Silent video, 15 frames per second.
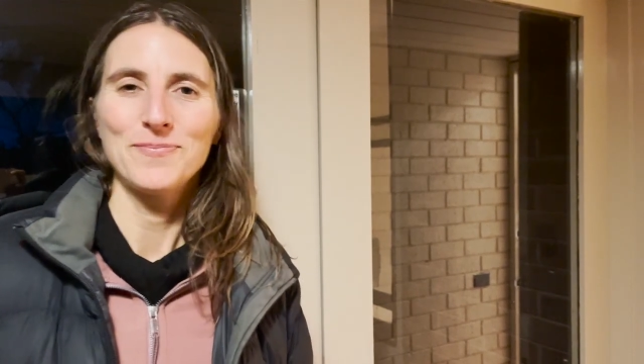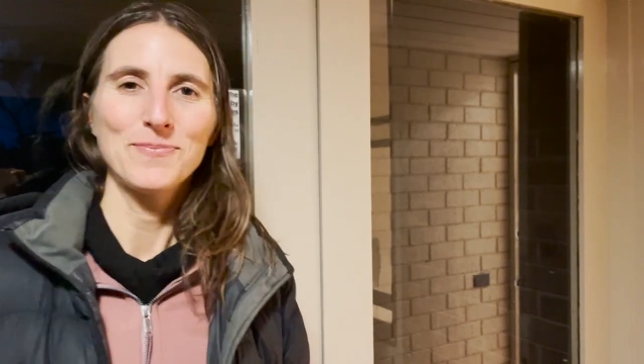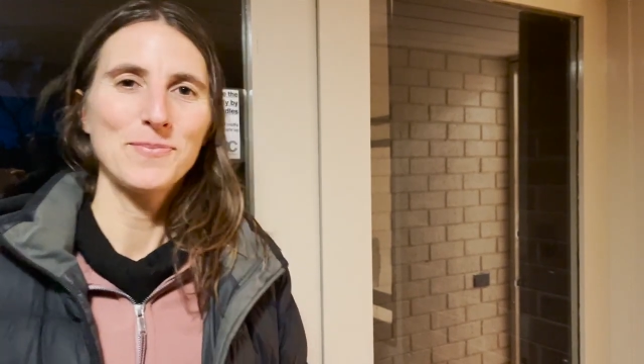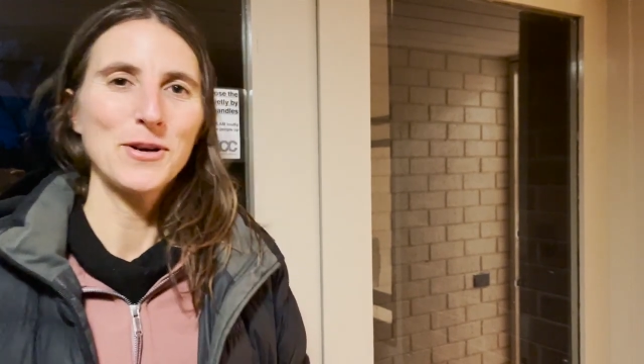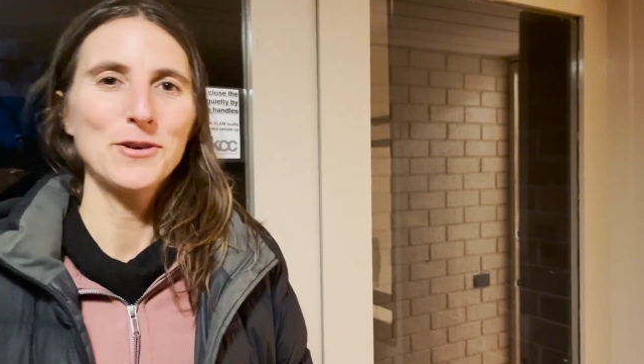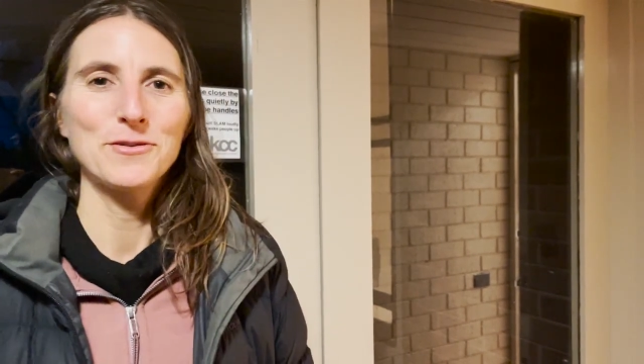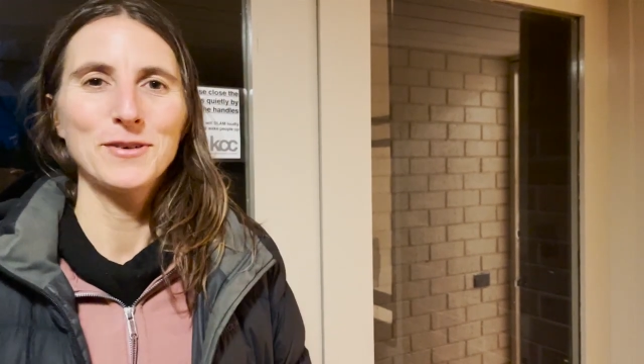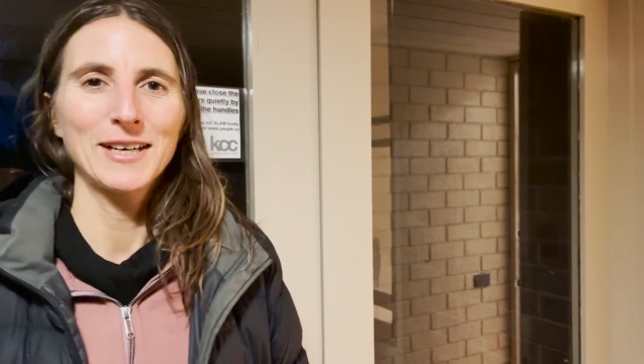
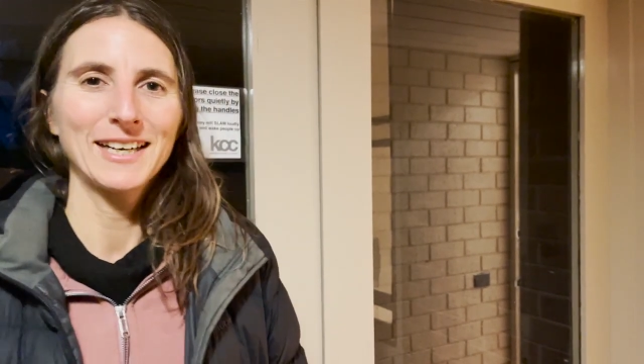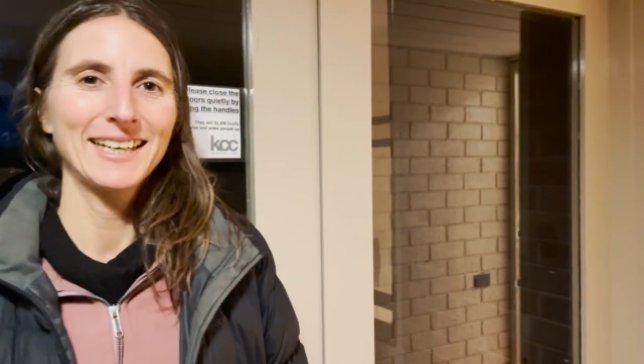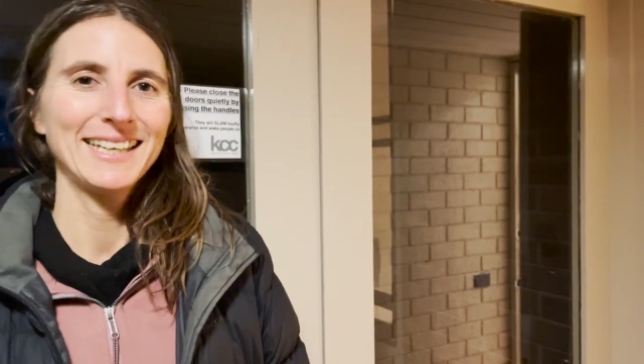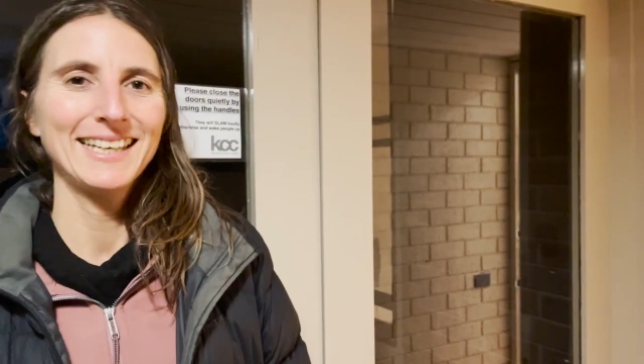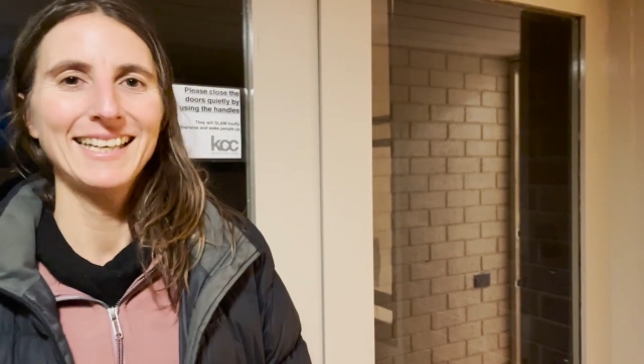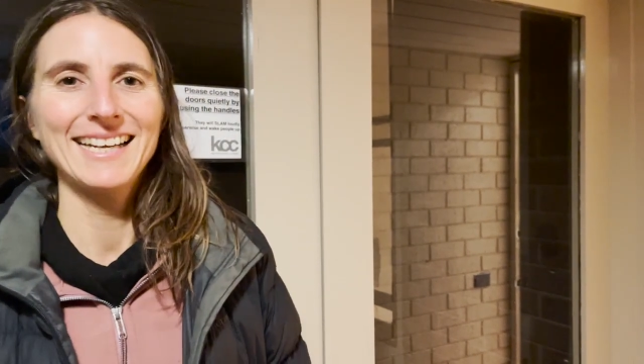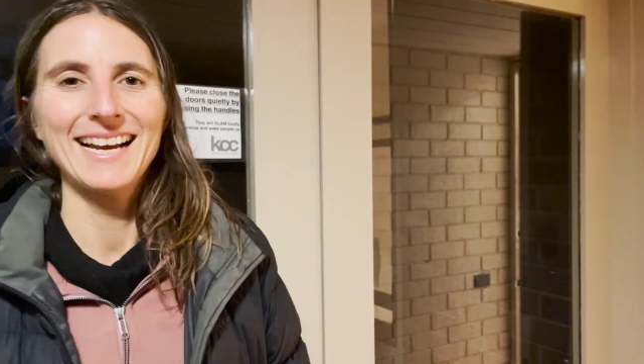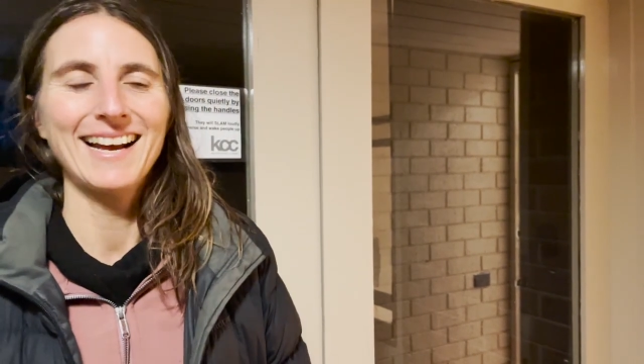
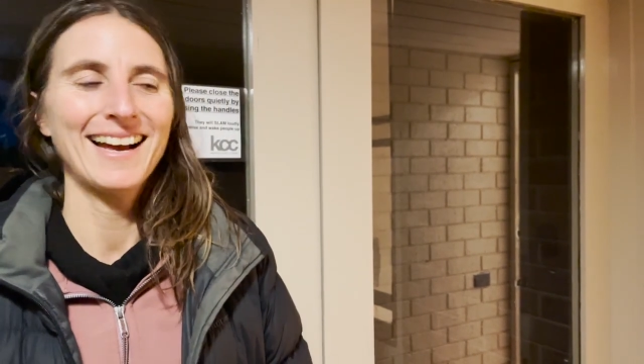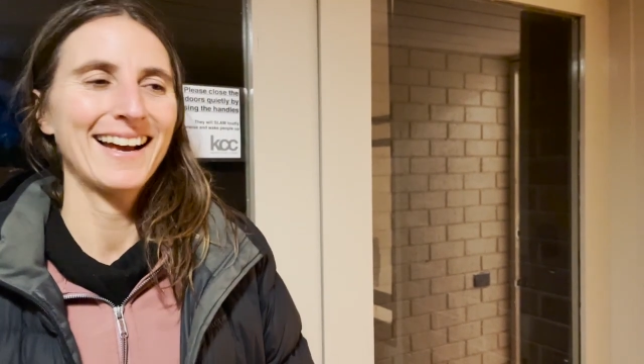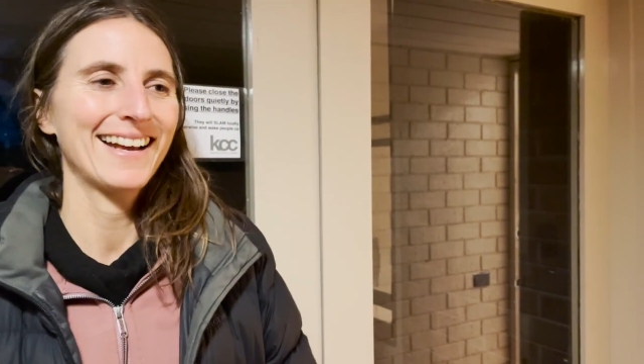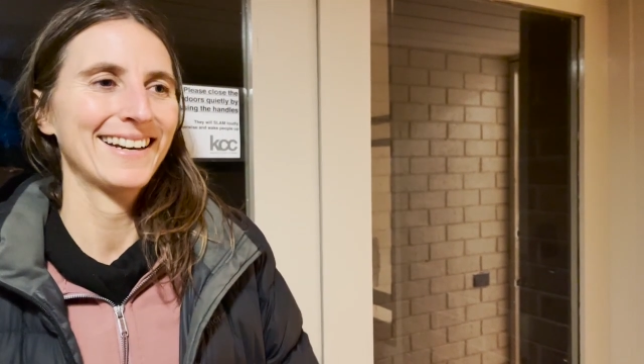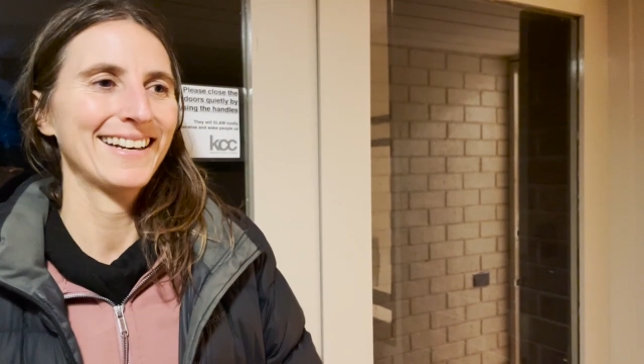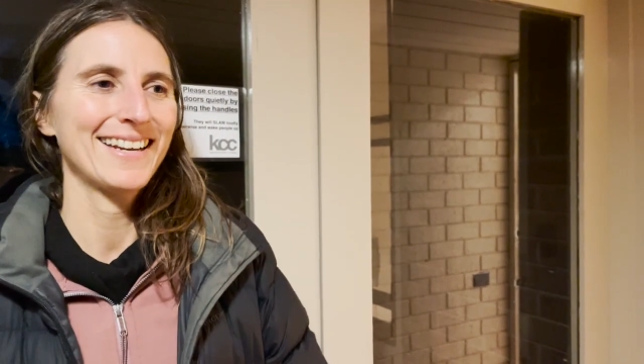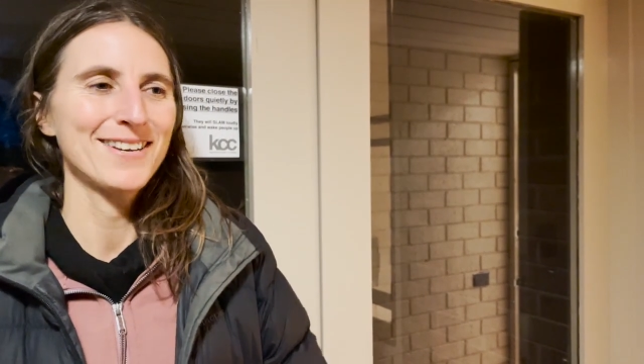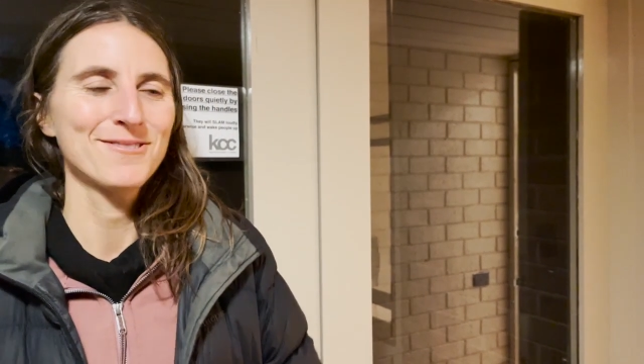perfectly,
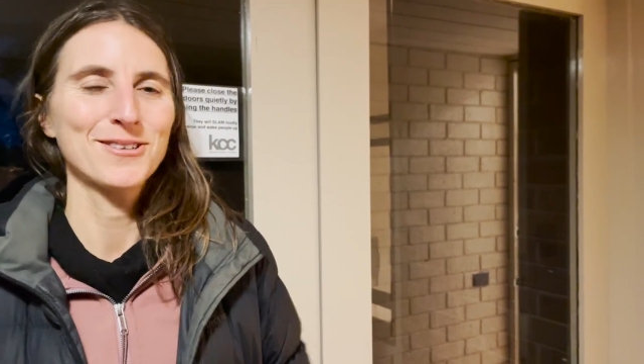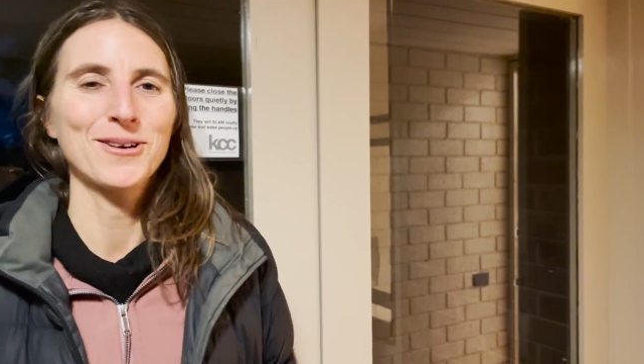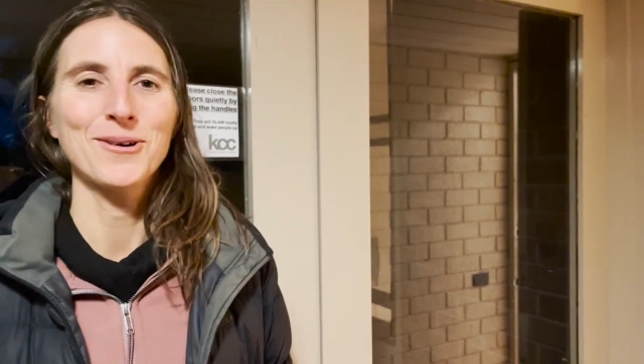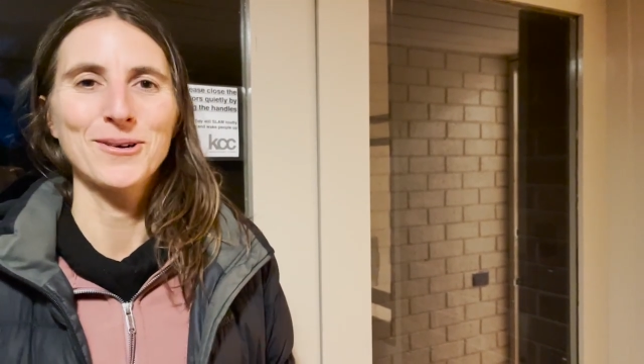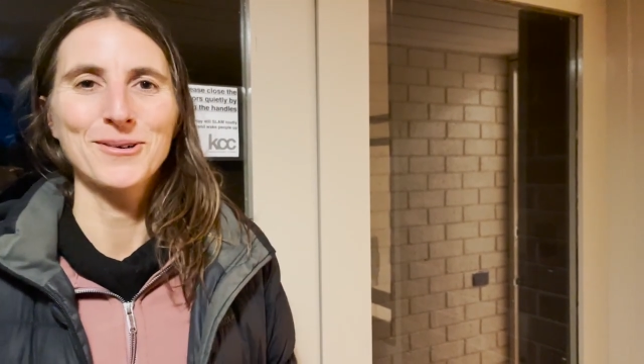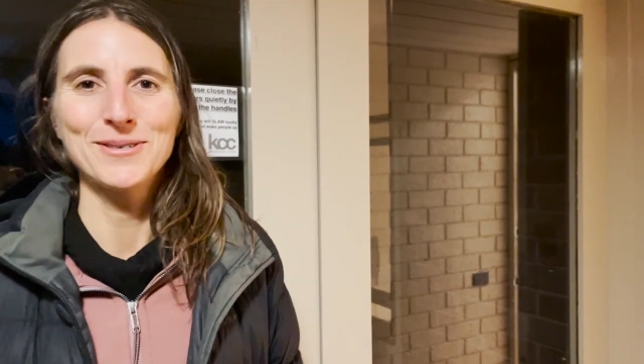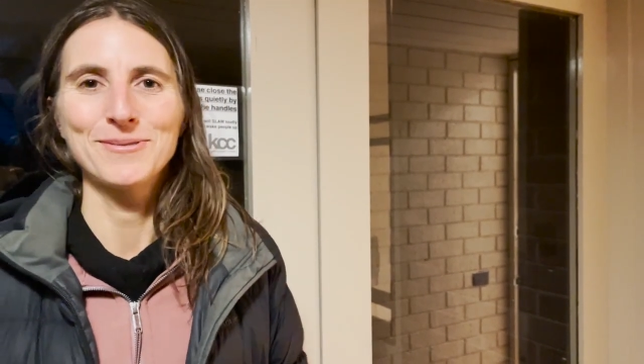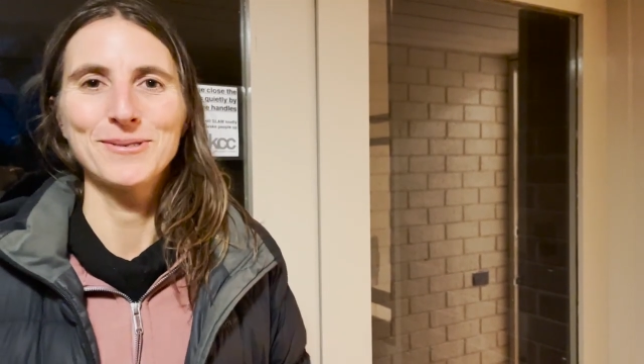and it was
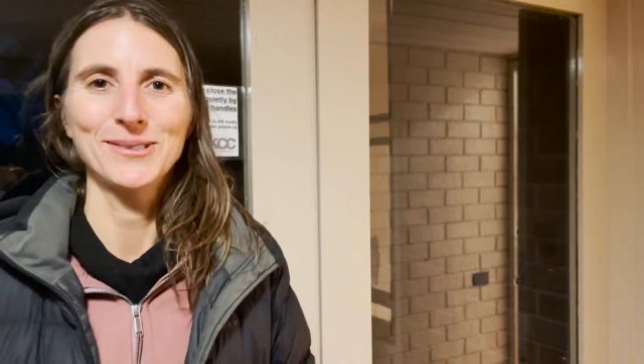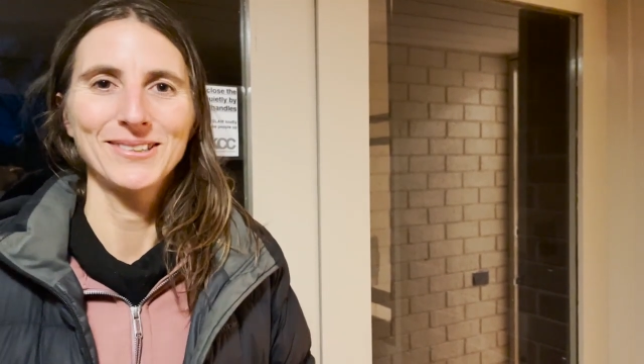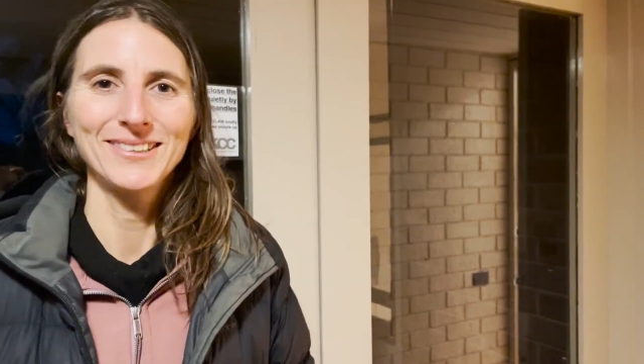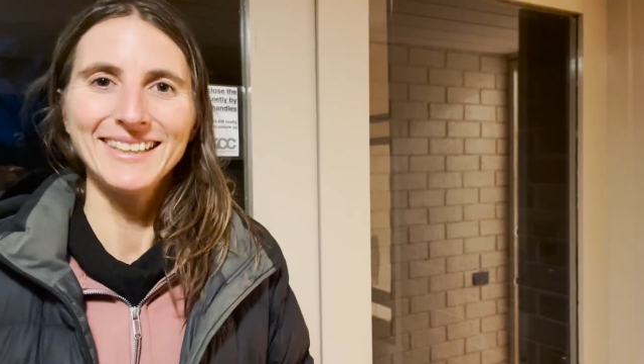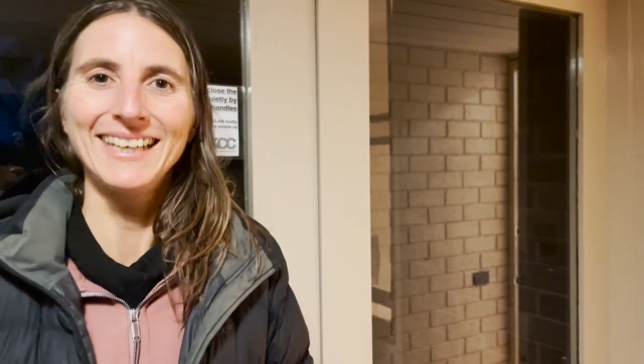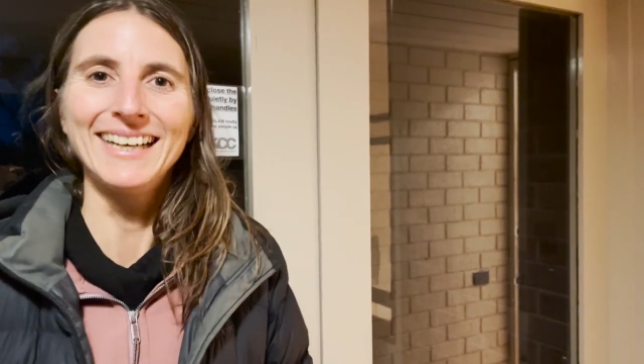horrible.